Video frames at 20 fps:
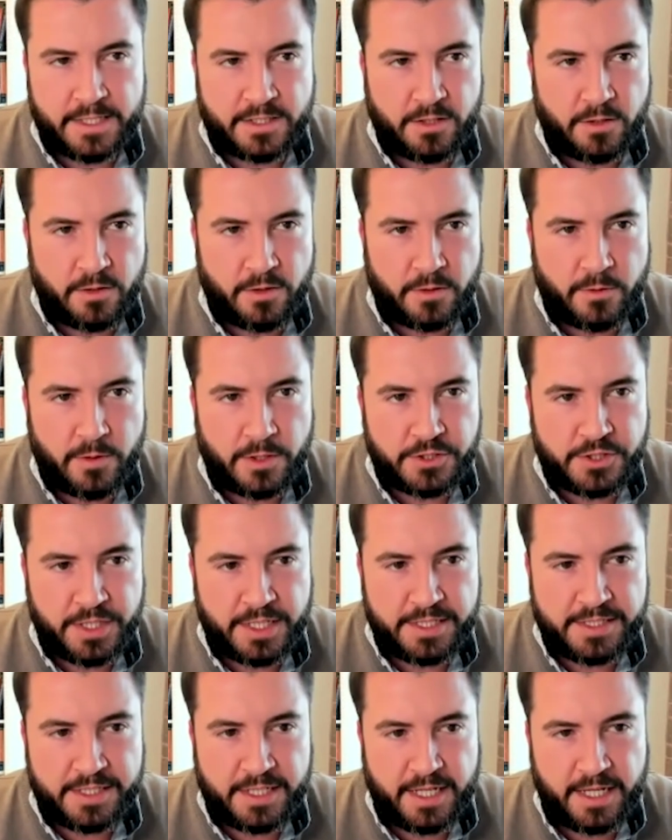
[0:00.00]
So the
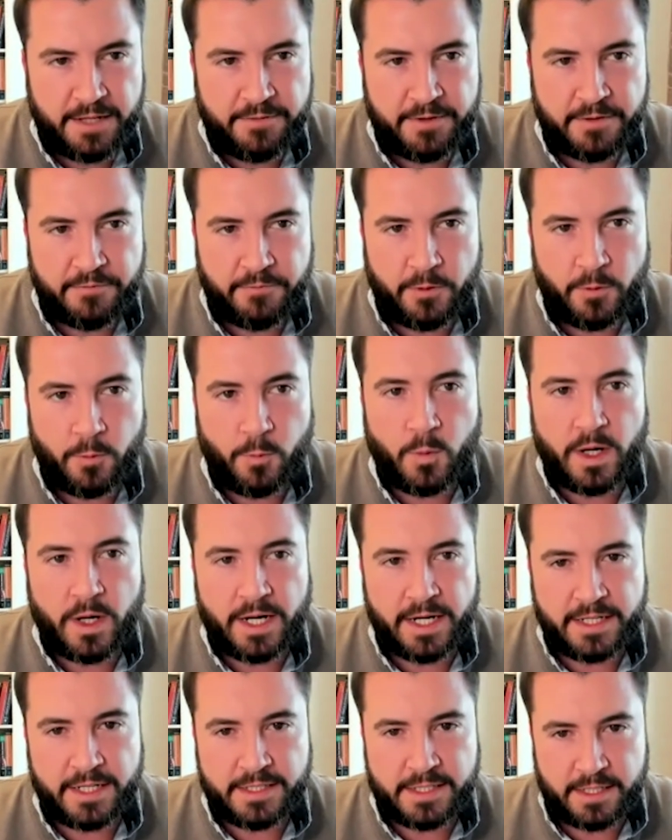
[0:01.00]
question is, even if we
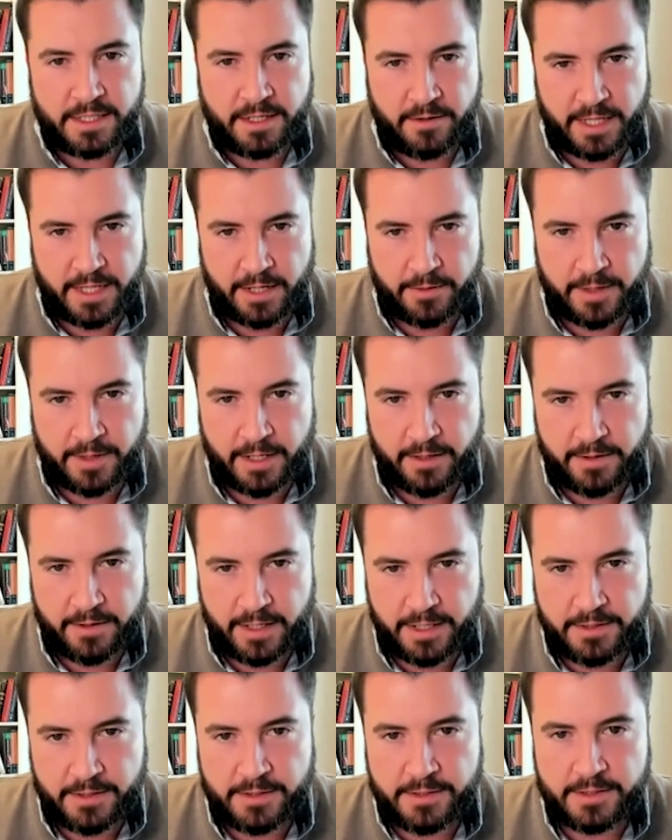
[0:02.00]
wanted to go that
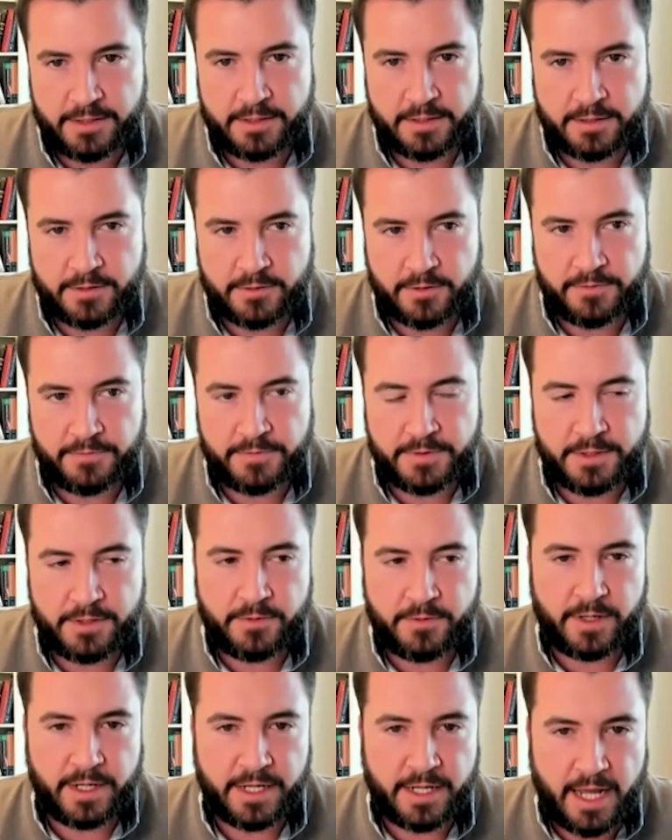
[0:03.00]
route and sort of
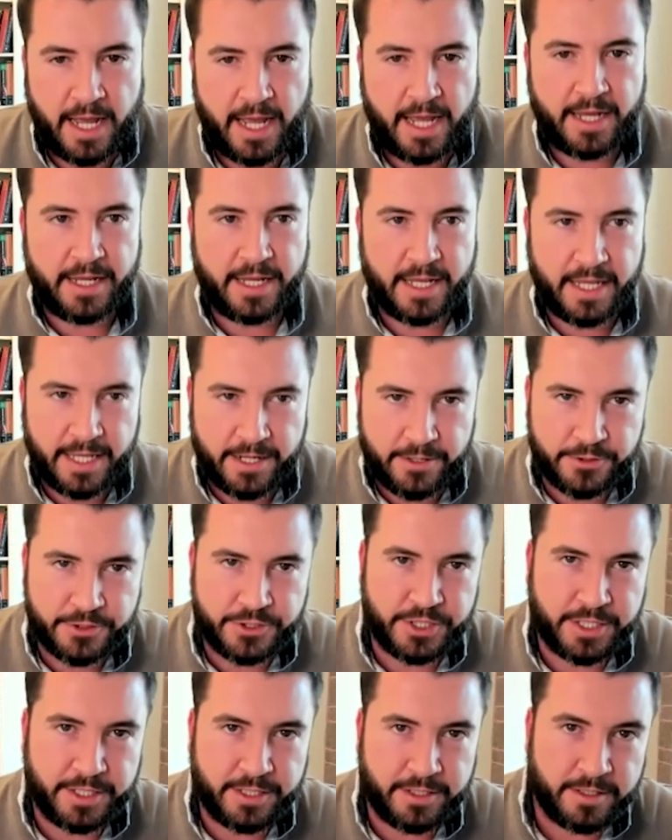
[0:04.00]
do a high
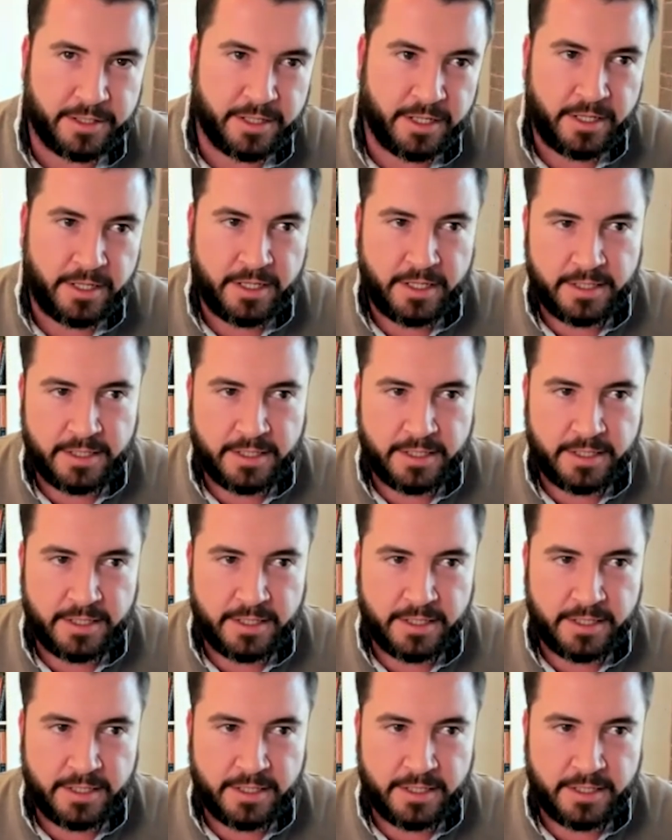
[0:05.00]
energy